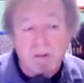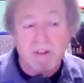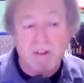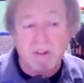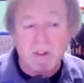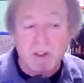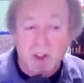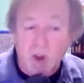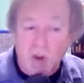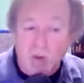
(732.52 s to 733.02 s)

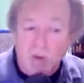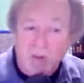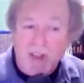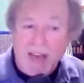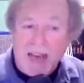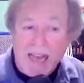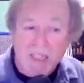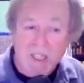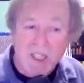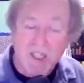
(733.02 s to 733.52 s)
So
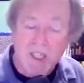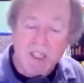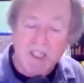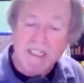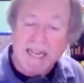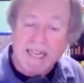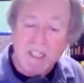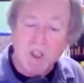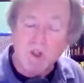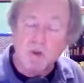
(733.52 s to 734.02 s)

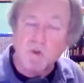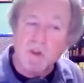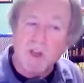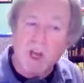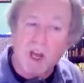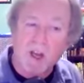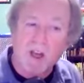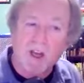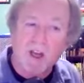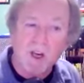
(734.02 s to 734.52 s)
that's
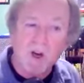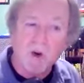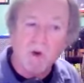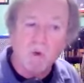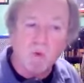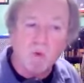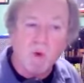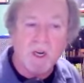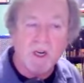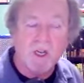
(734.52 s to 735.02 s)

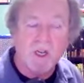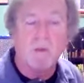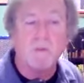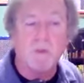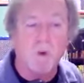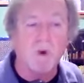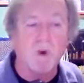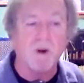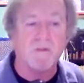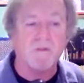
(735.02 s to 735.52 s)
really
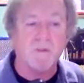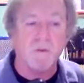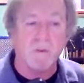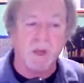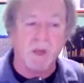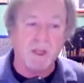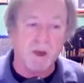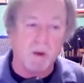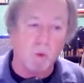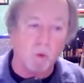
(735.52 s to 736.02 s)
important for
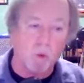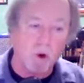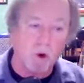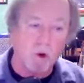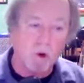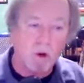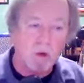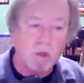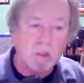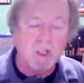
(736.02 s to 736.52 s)
me, that
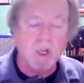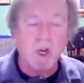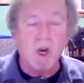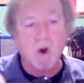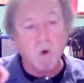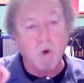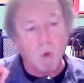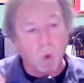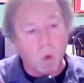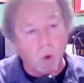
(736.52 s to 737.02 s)
words
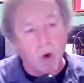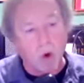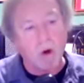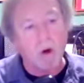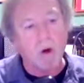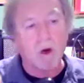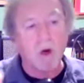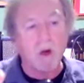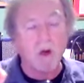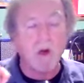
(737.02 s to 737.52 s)

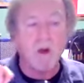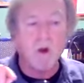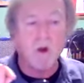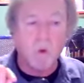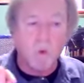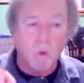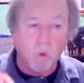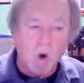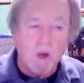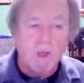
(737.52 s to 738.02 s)
work
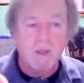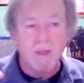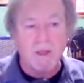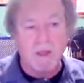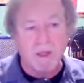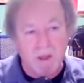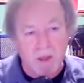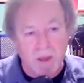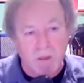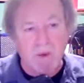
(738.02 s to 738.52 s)
with
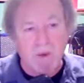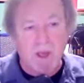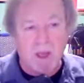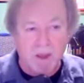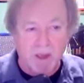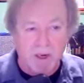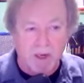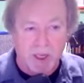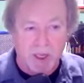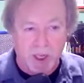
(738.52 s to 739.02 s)
the
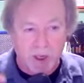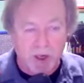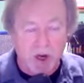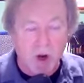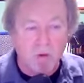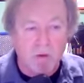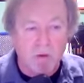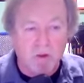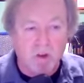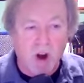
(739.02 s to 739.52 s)
melody. You
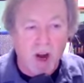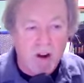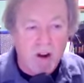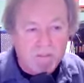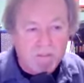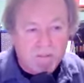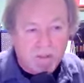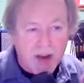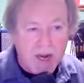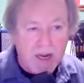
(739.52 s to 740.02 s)
don't try to
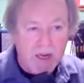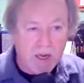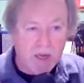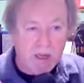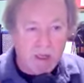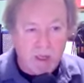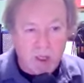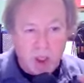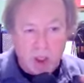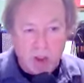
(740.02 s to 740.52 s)
fight
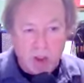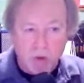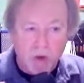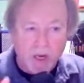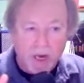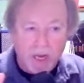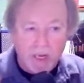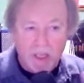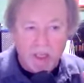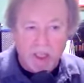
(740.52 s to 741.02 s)
the two
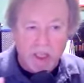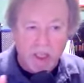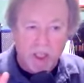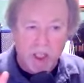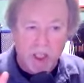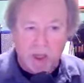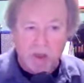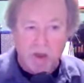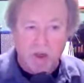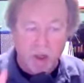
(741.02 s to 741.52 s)
against
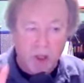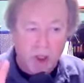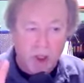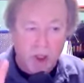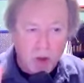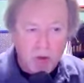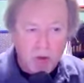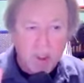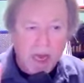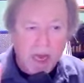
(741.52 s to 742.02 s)
each other.
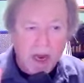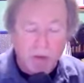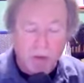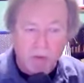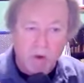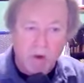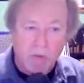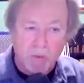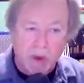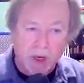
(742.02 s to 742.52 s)
Use that
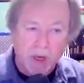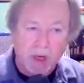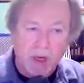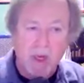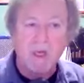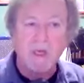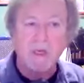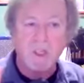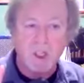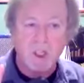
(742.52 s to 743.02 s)
rhythmic
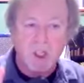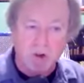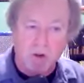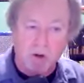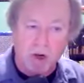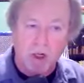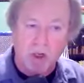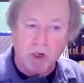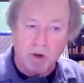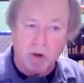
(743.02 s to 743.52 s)

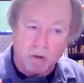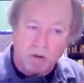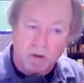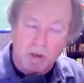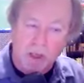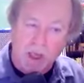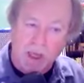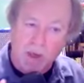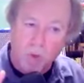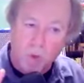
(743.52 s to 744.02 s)
structure
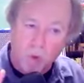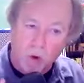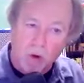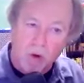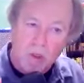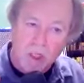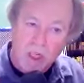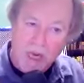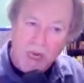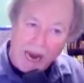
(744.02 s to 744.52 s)
that
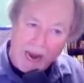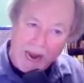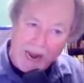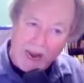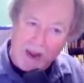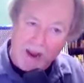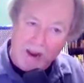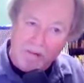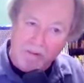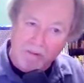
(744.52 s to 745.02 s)
words
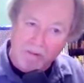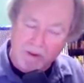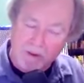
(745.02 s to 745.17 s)
have.